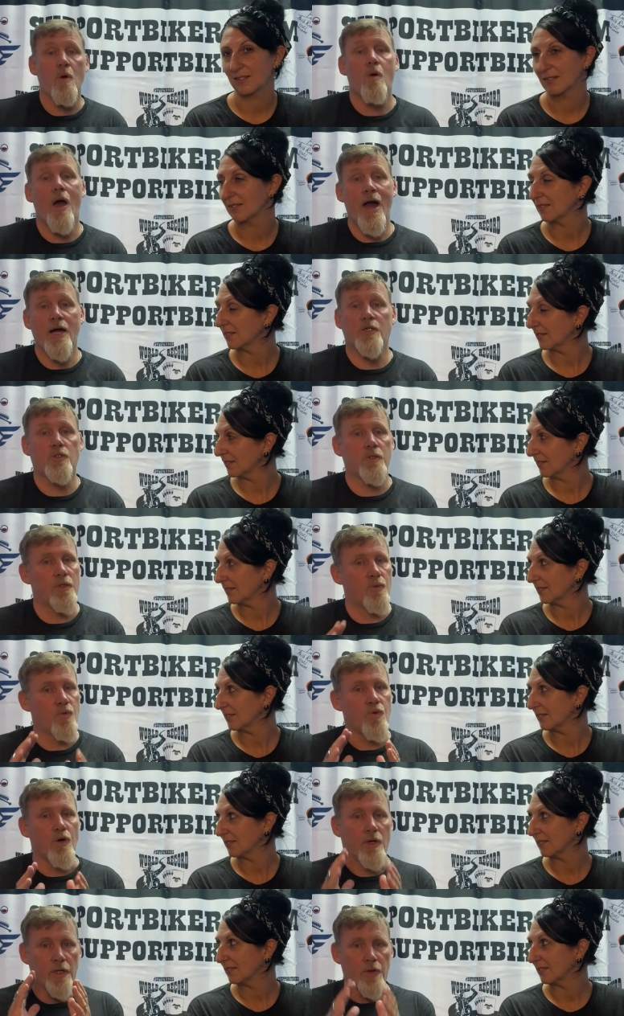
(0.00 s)
Speaker 1: were actually
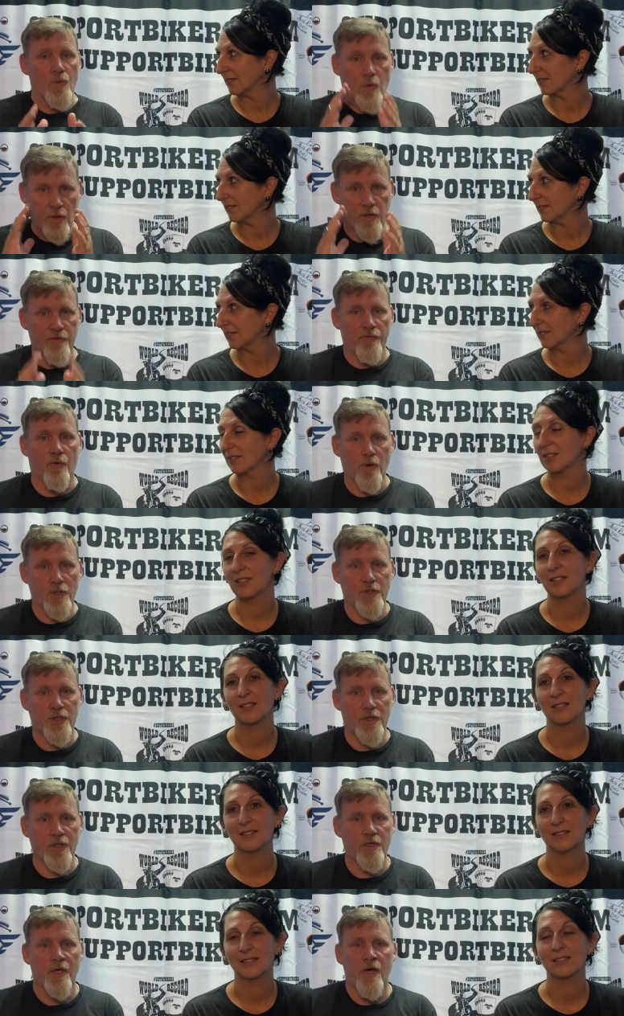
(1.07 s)
really, really
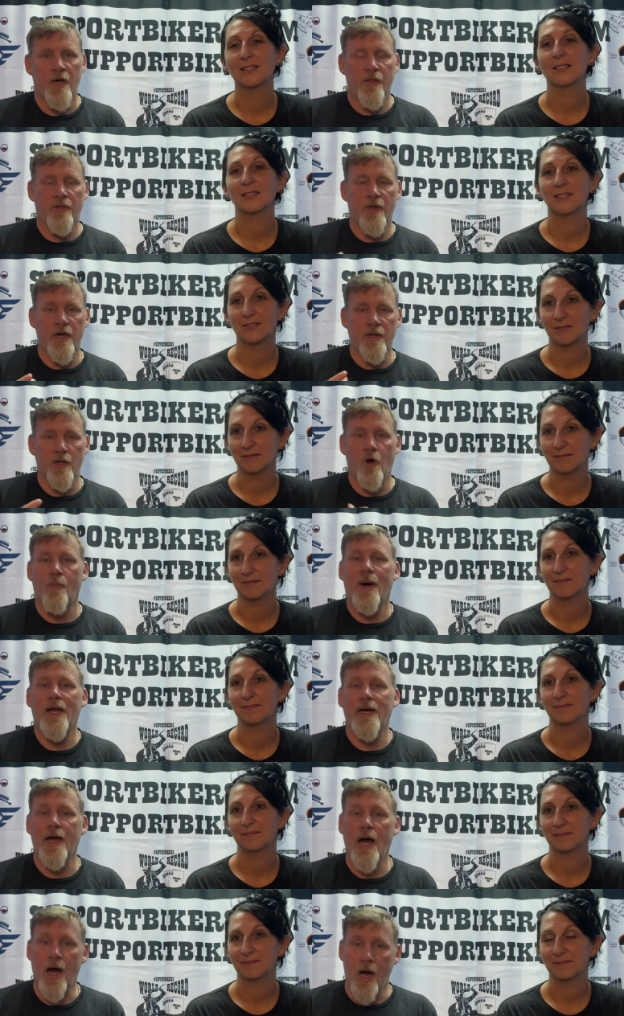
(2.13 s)
fortunate that nobody
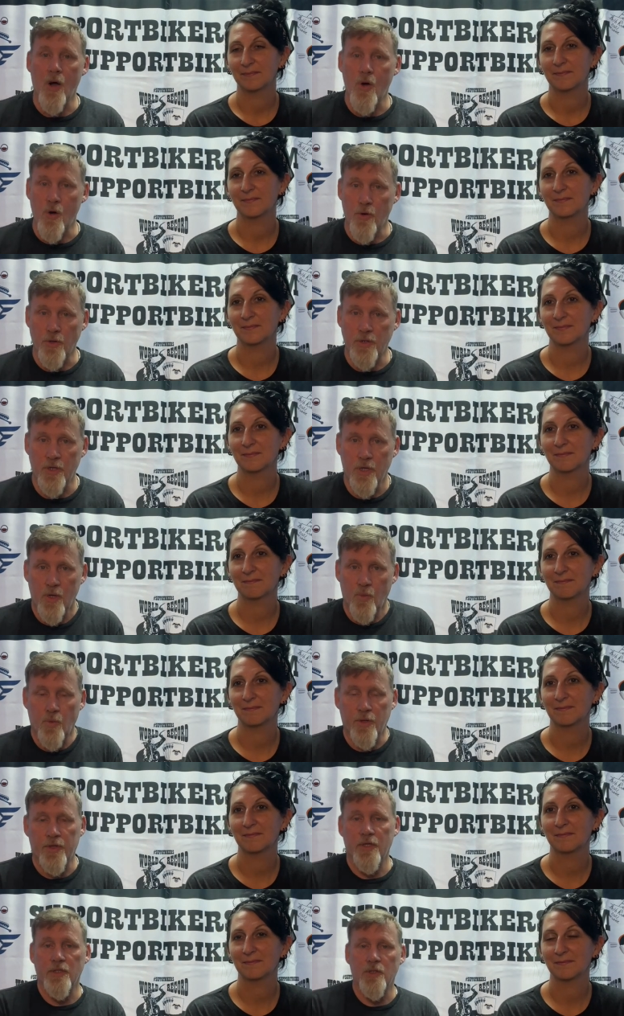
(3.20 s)
got hurt
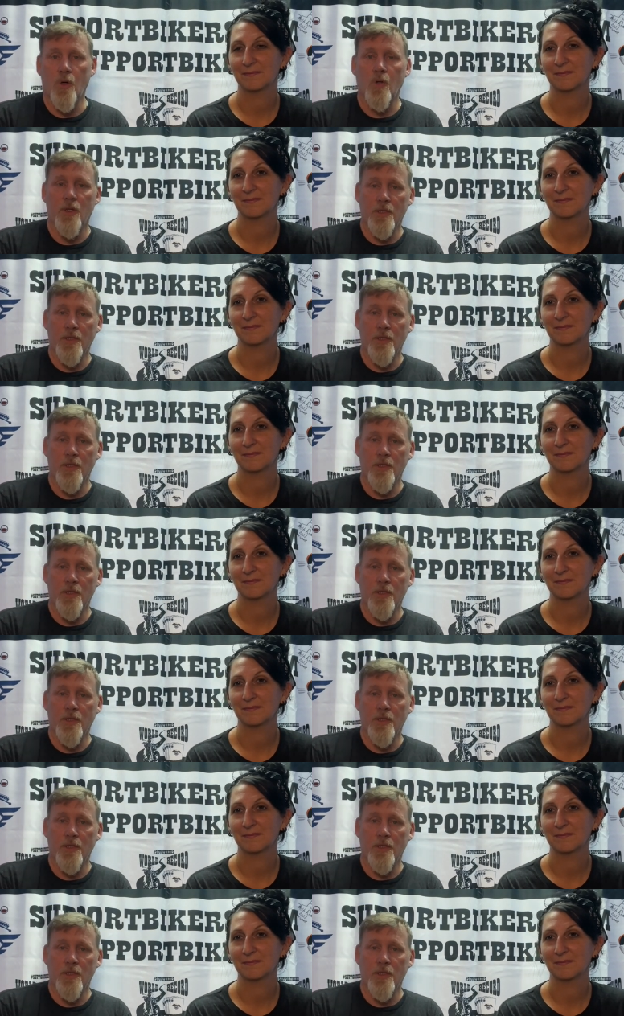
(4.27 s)
with this whole